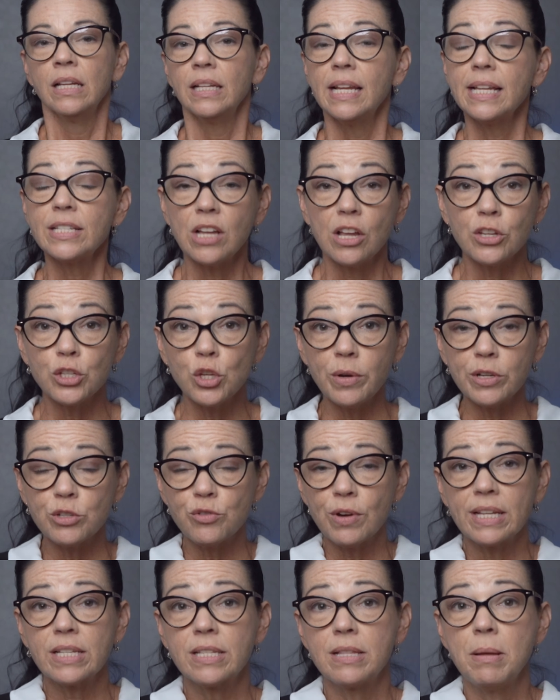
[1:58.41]
Let's also
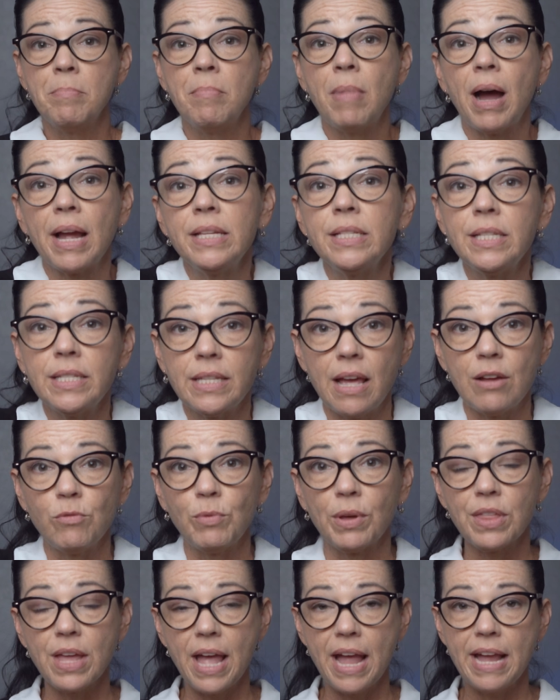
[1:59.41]
address the mindset
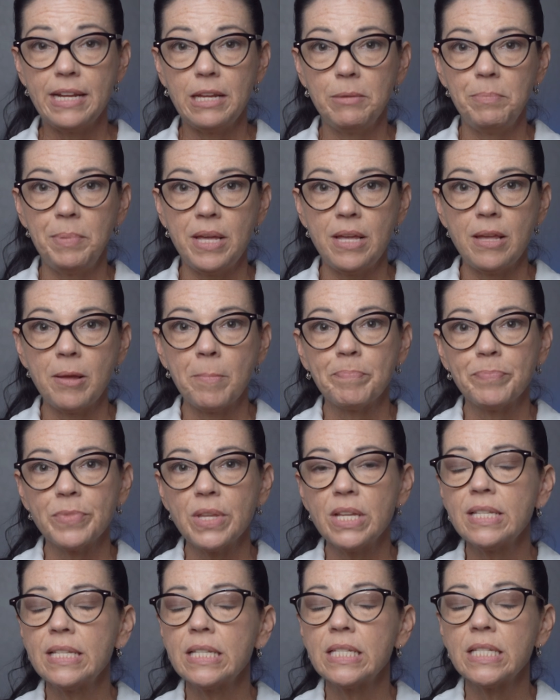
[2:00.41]
with KDP.
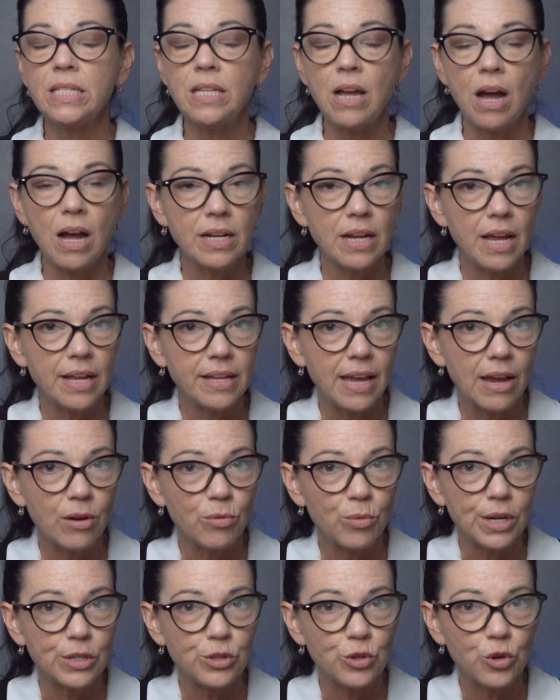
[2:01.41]
This is not a
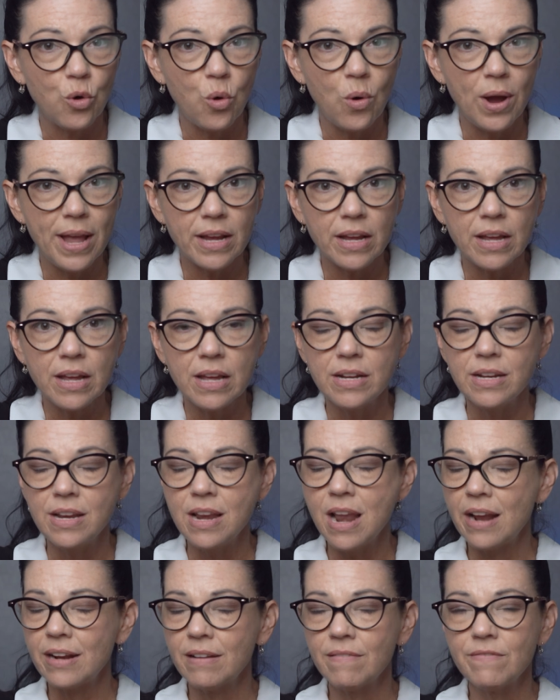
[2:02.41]
get-rich-quick. None